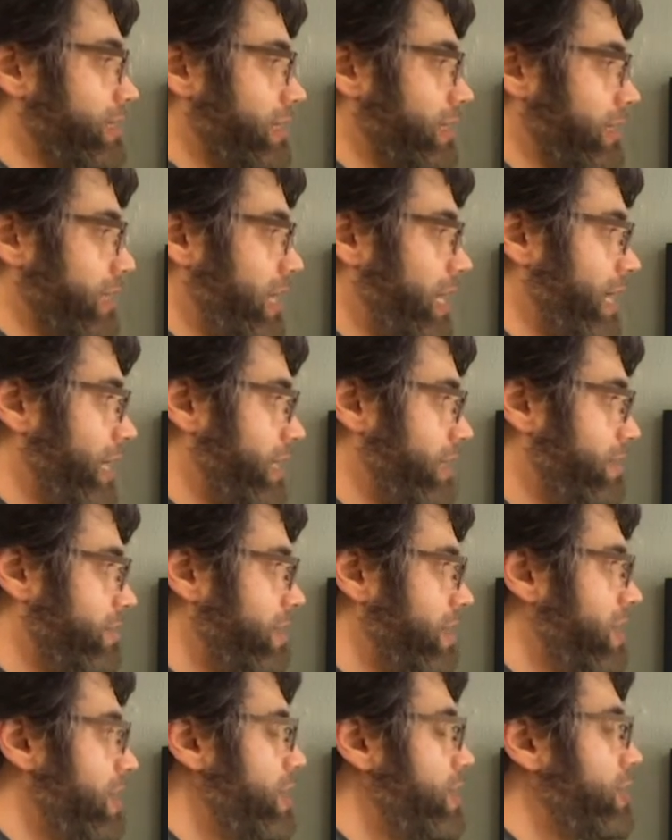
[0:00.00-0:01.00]
in line.
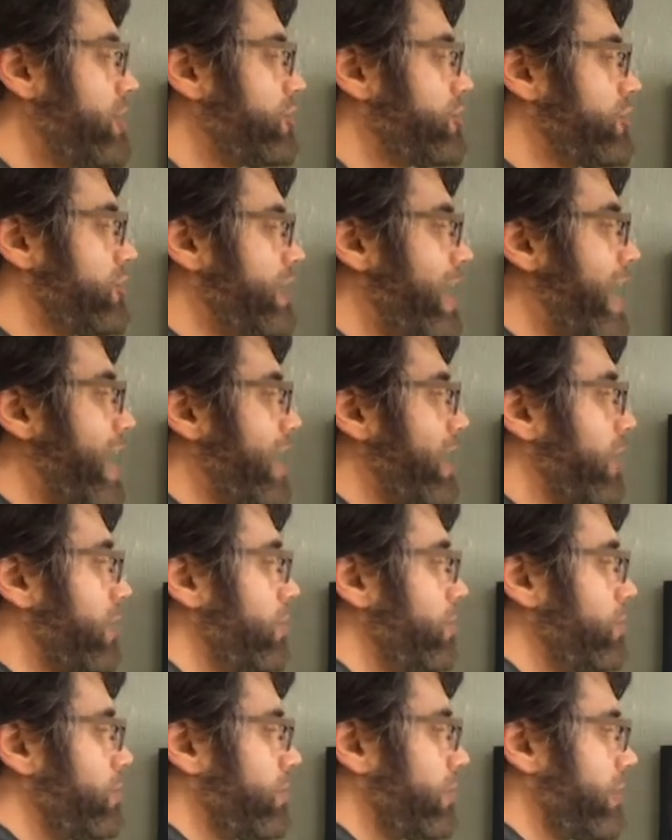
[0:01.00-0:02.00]
So
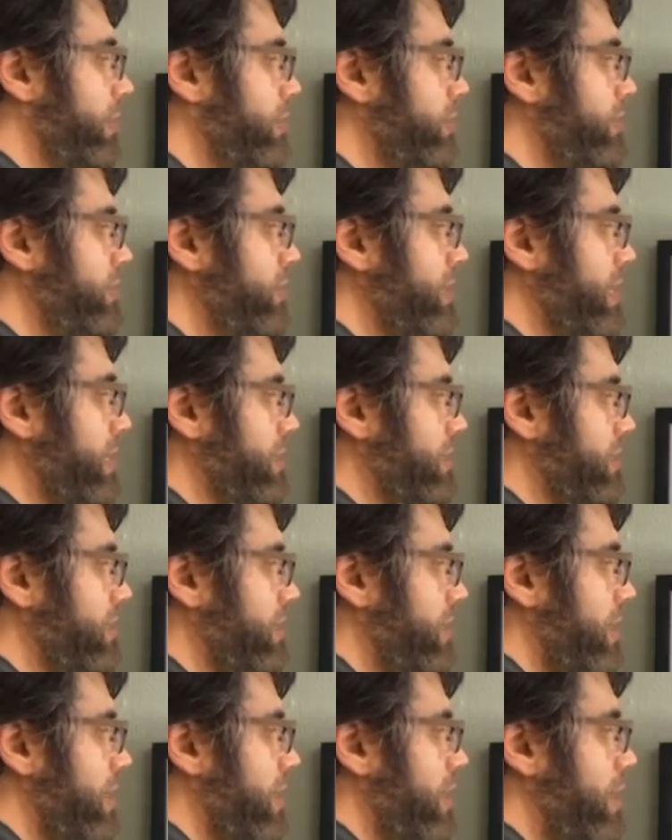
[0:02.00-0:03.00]
now we're going to do this.
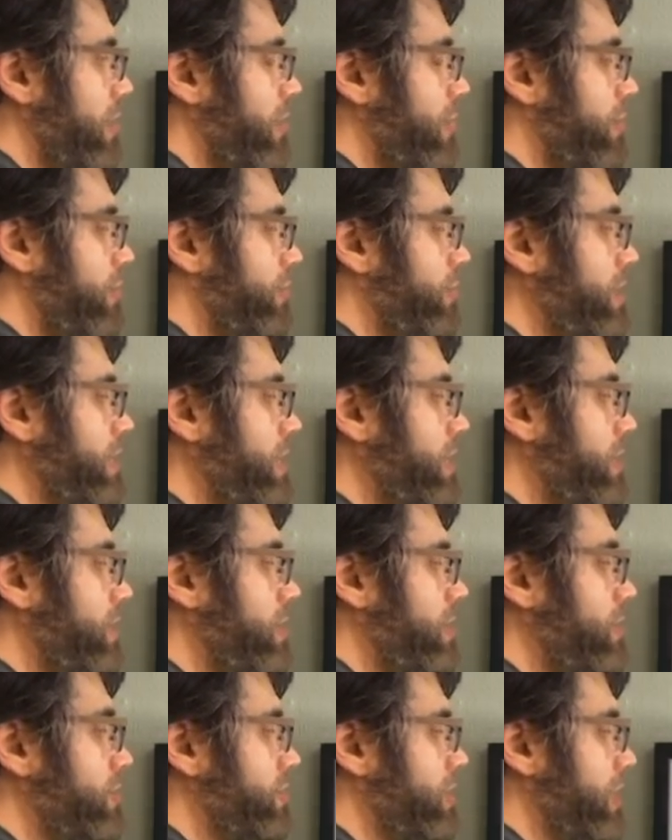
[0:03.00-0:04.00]
3
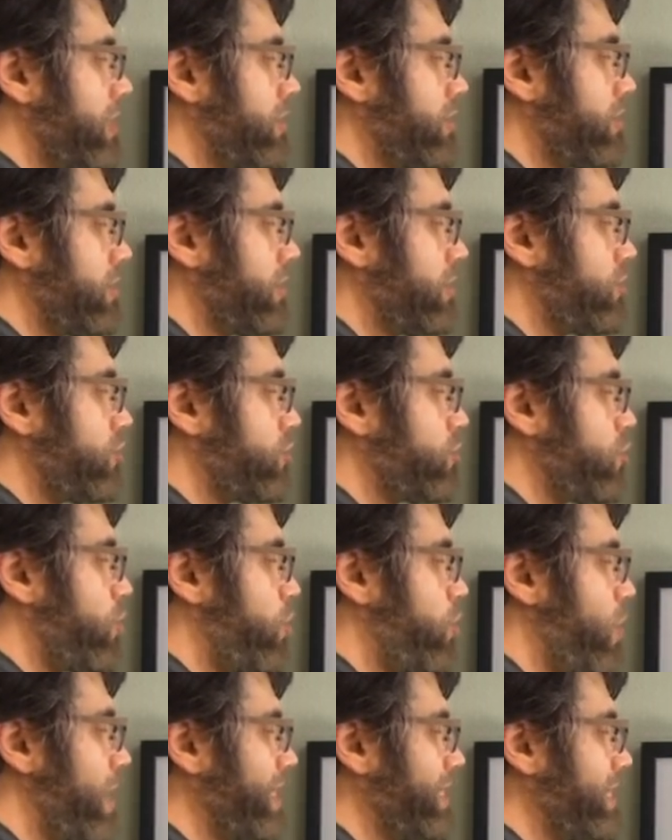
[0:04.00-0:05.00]
goes into
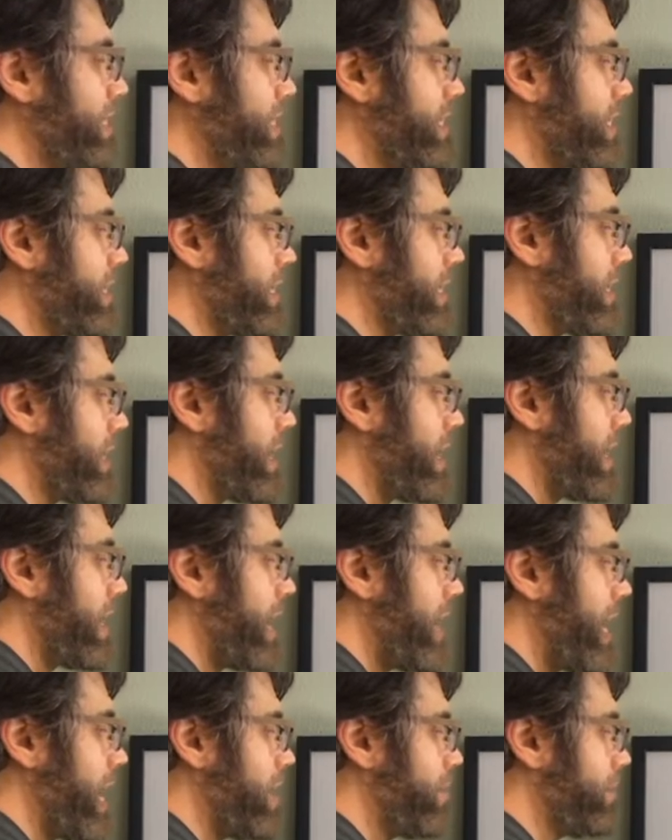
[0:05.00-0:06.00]
20
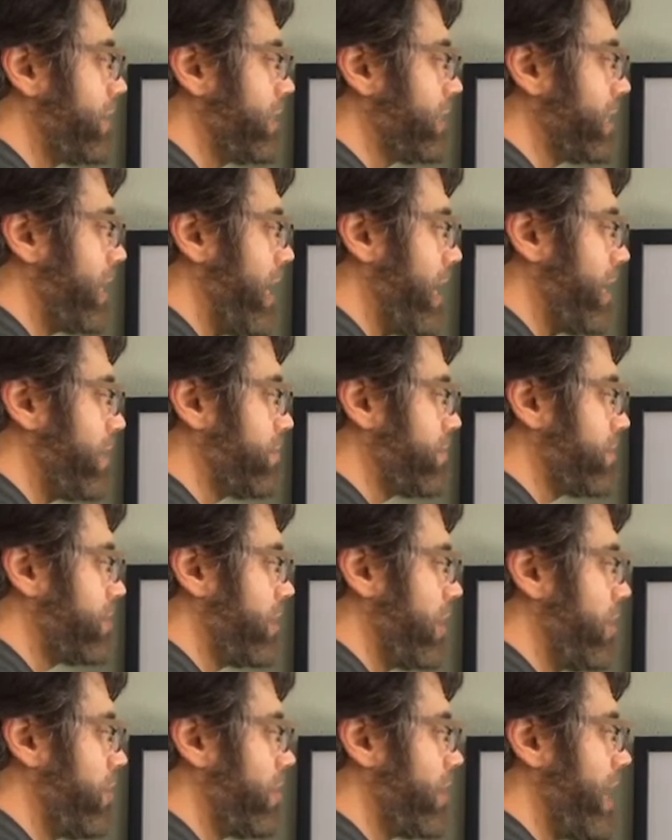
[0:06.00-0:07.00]
how many times?
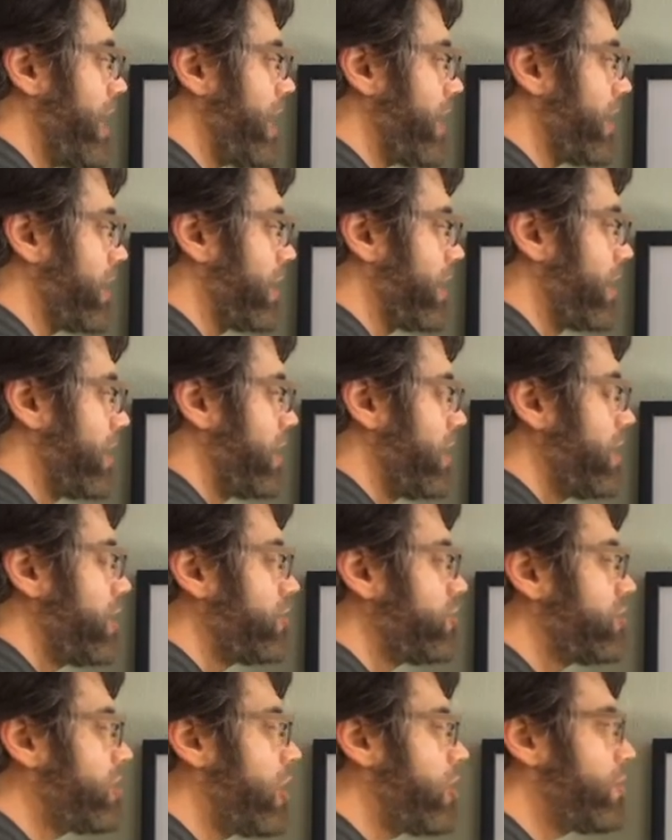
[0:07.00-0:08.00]
Okay,
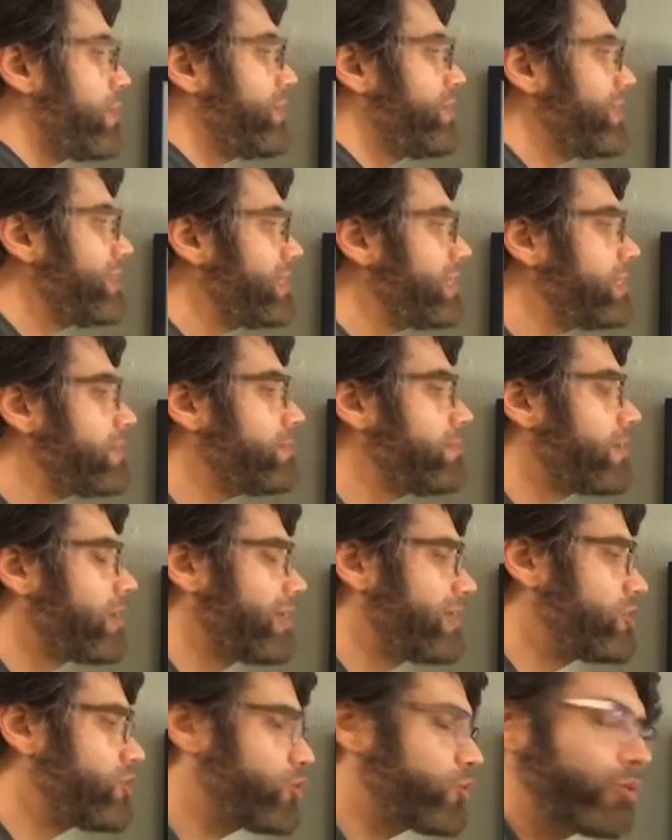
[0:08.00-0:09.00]
so this is
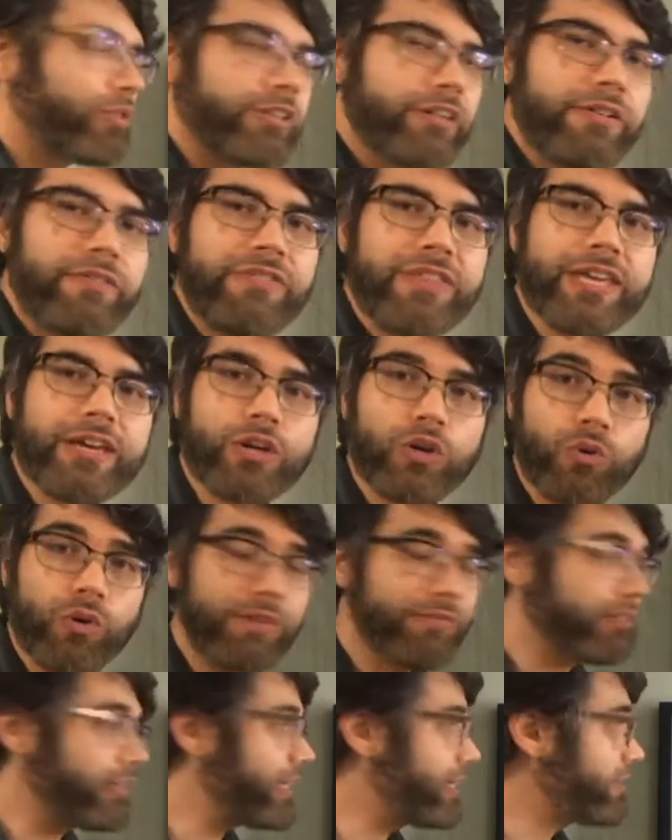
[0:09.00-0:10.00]
sort of the
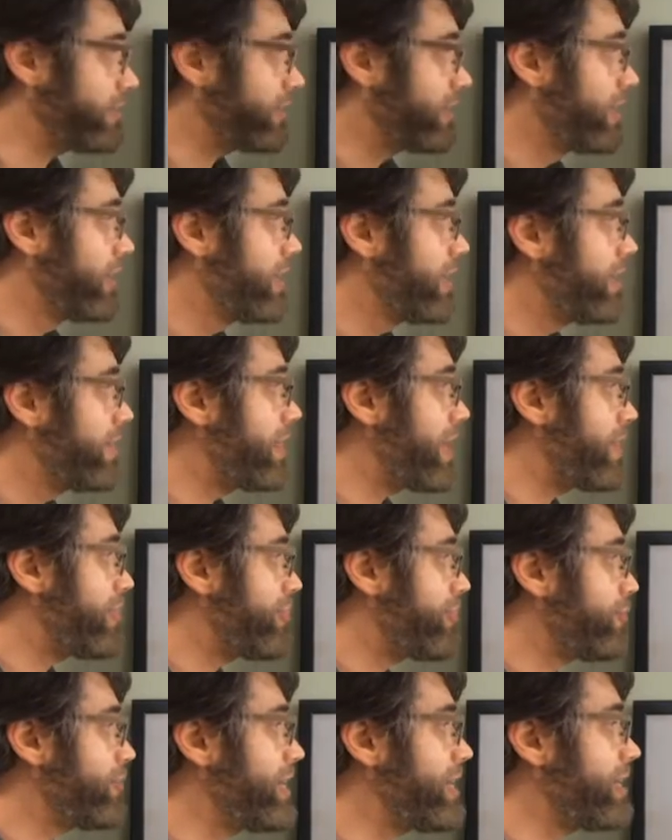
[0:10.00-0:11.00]
equivalent that
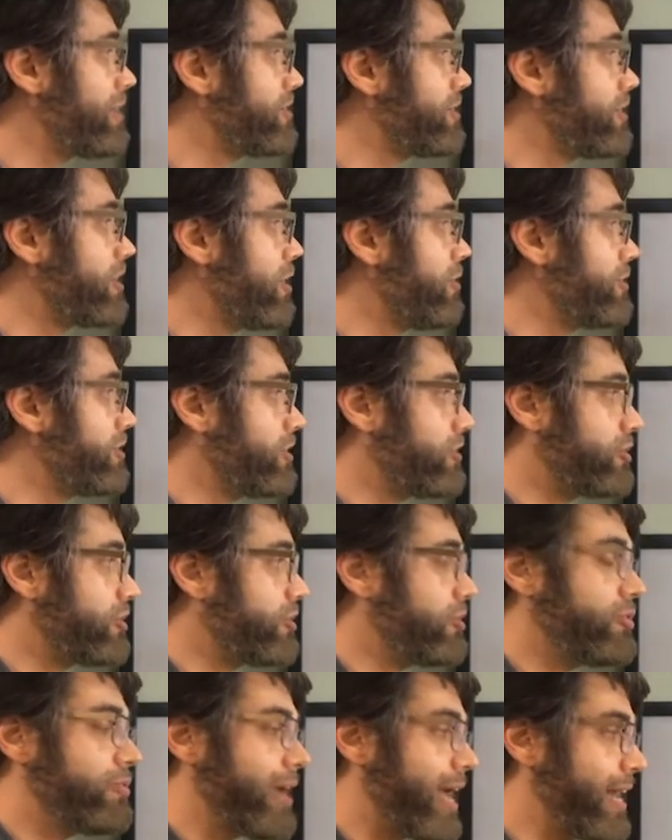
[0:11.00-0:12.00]
3 doesn't go into
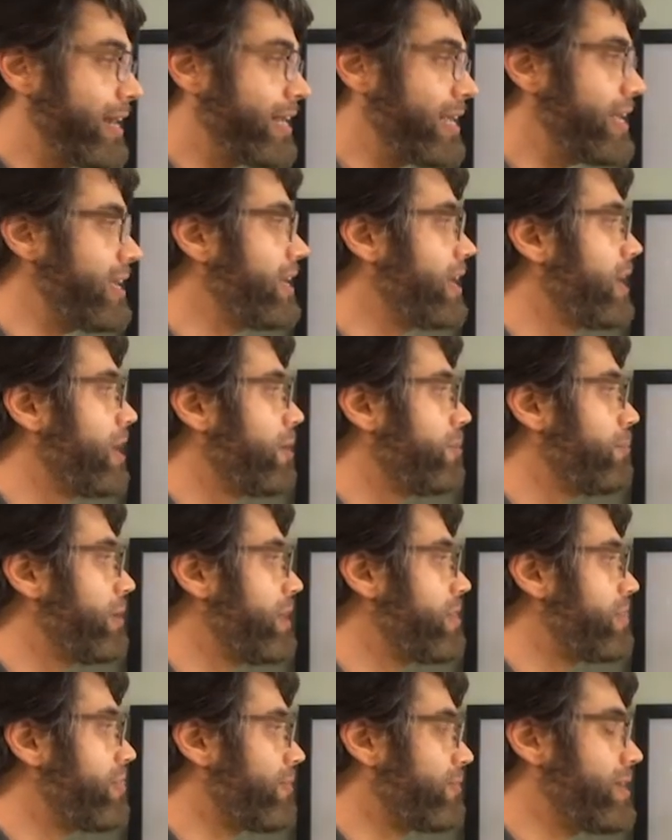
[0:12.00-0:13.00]
2 any,
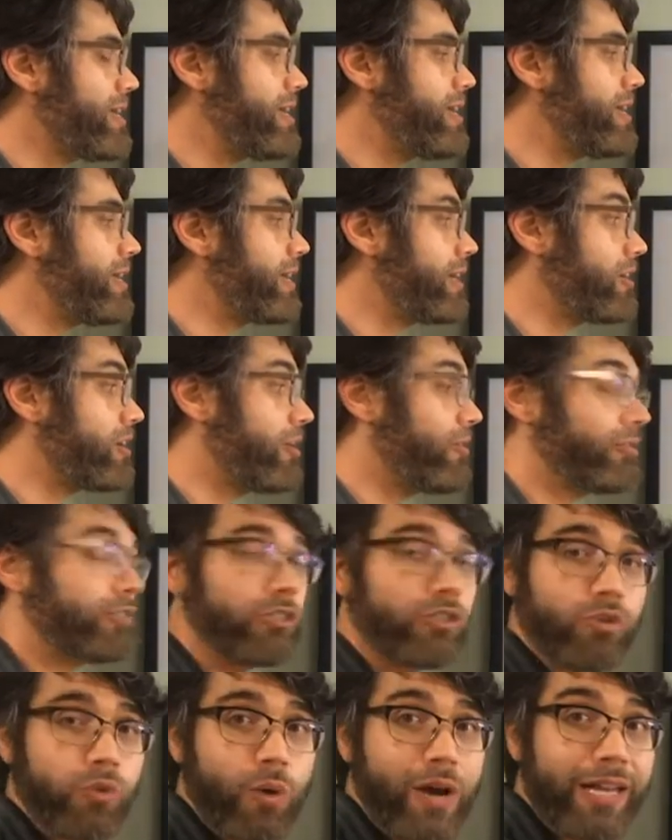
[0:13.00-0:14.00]
but 3 can go into
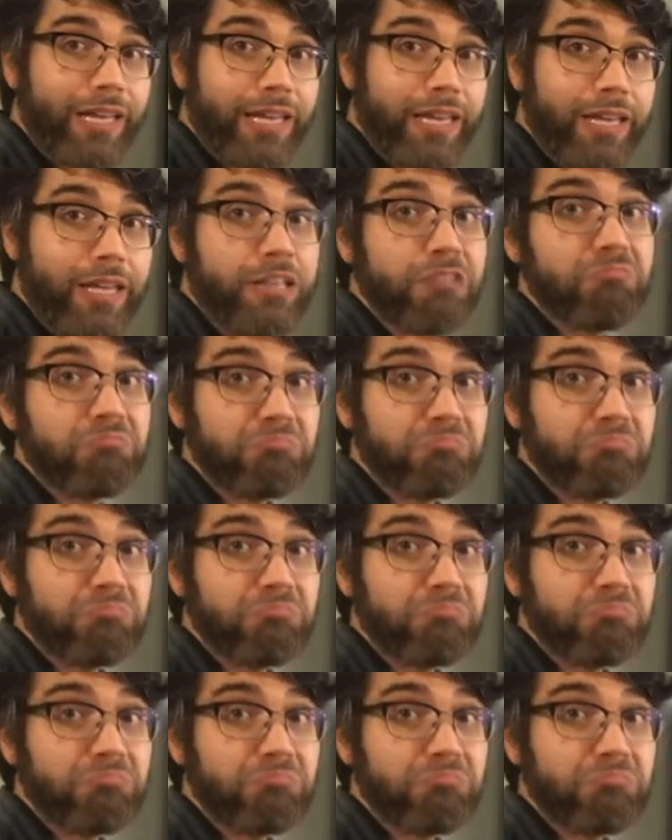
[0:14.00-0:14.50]
20